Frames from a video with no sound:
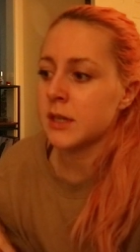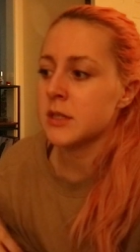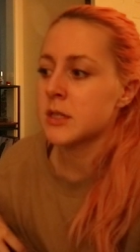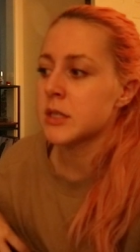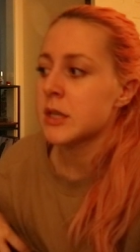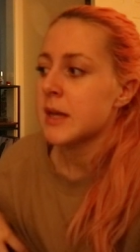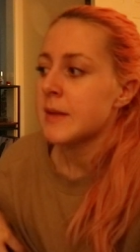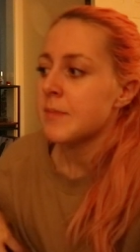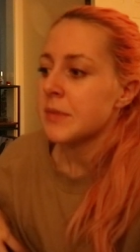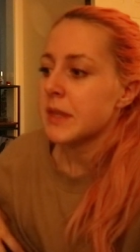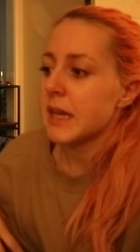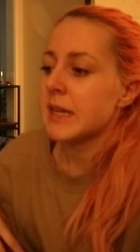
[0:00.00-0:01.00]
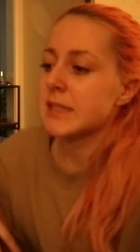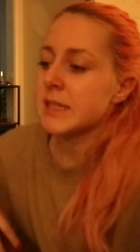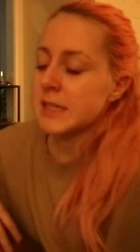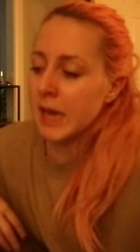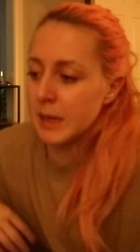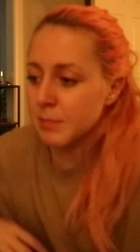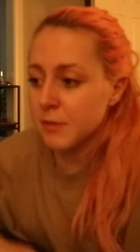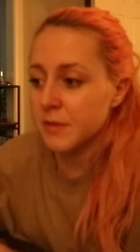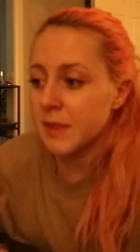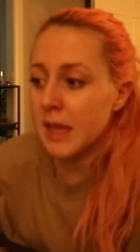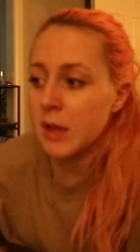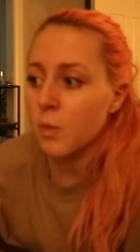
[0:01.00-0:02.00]
And it's the type of
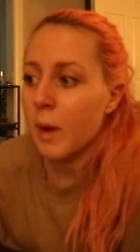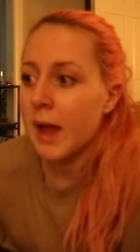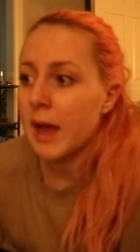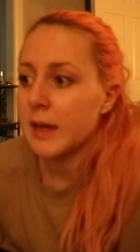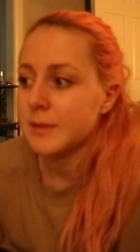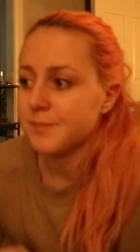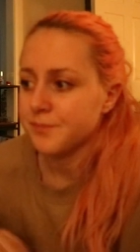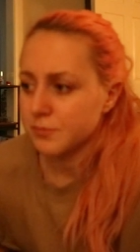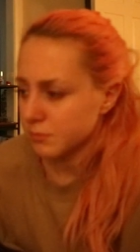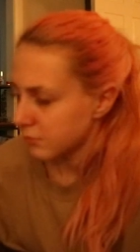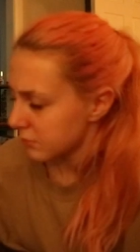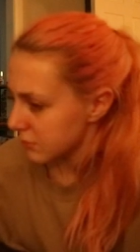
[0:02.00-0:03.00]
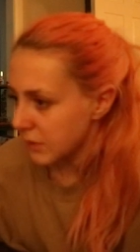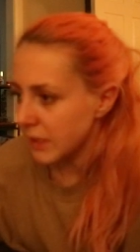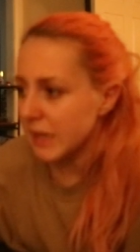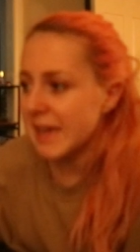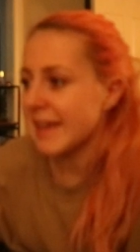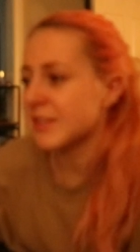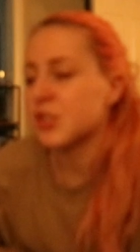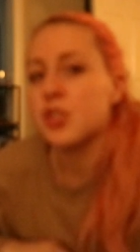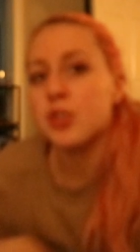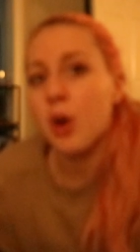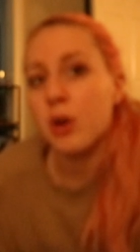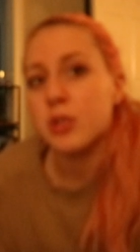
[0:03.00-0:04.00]
thing where it's
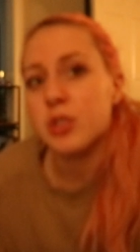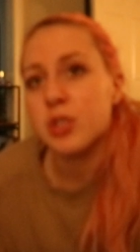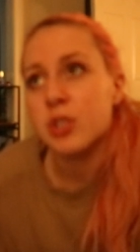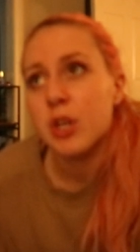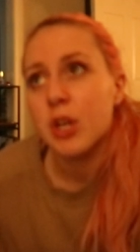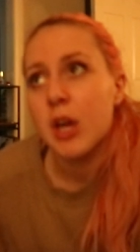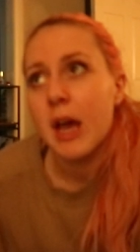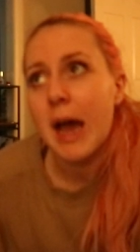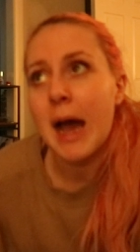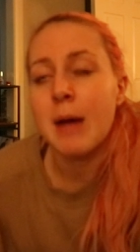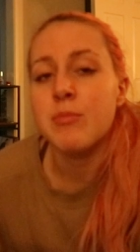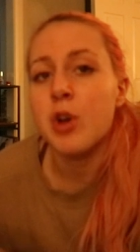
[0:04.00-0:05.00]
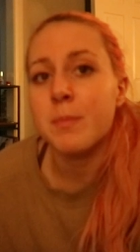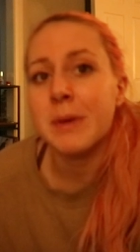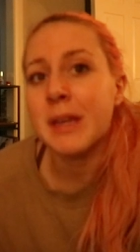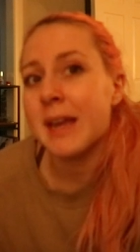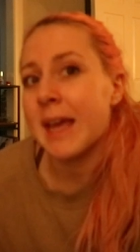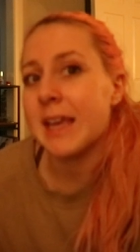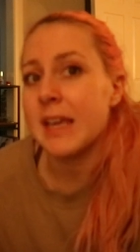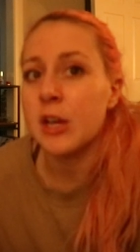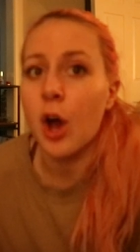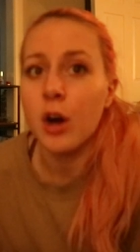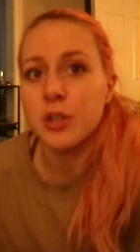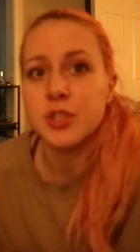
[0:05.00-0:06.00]
not, I'm not being like, he
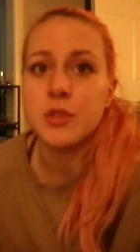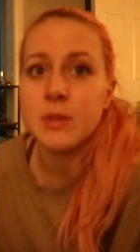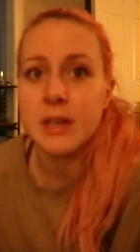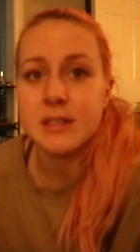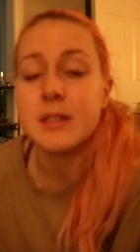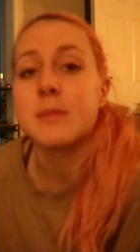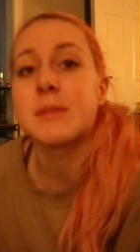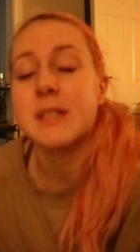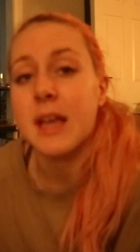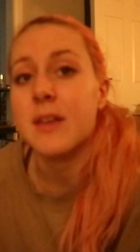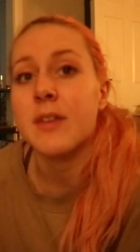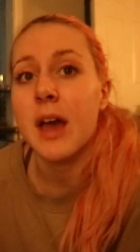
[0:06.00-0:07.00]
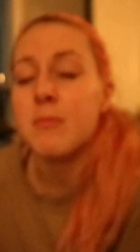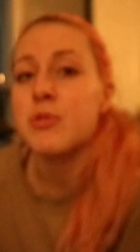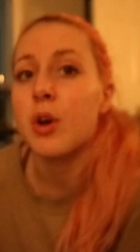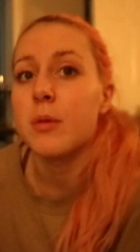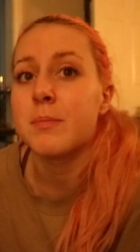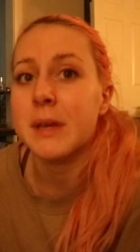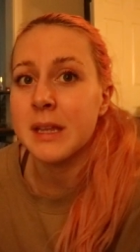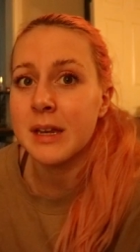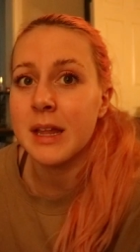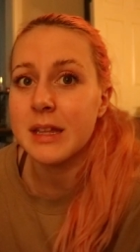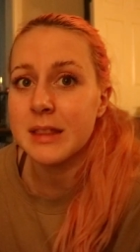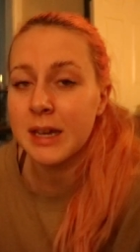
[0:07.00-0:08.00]
can't do this and I'm sick of it. I'm not being
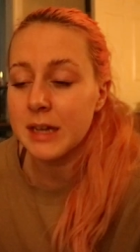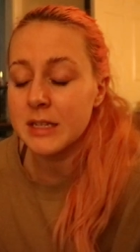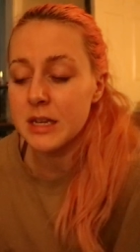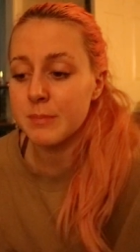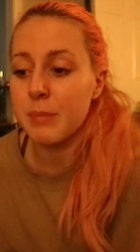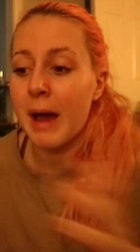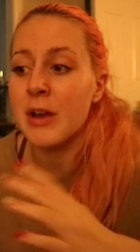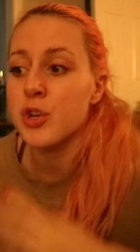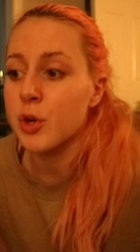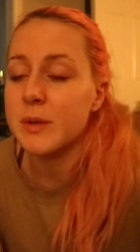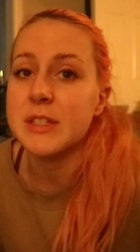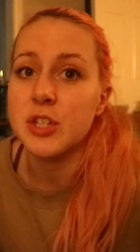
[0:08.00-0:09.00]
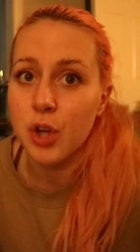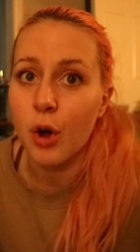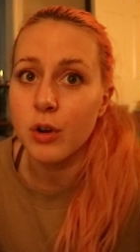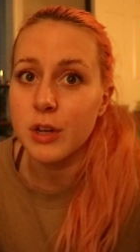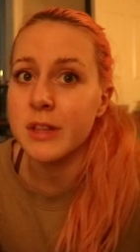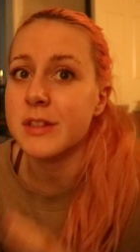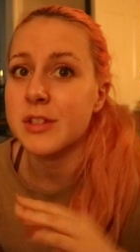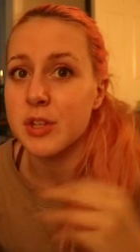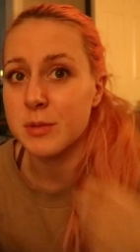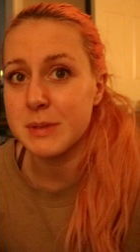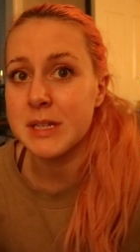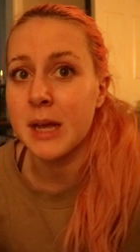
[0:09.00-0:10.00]
like that, but I know he's a dog and there's
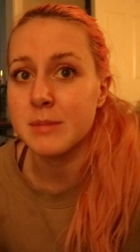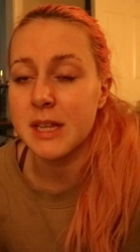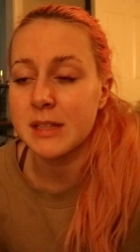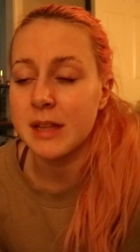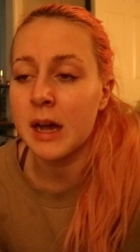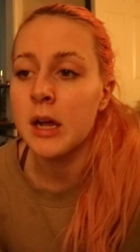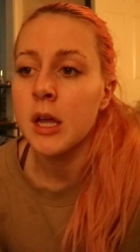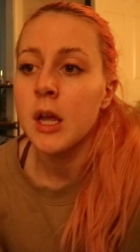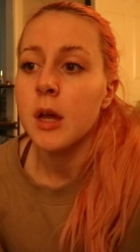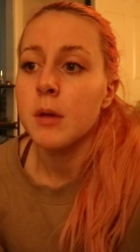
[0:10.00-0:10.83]
going to be times like that.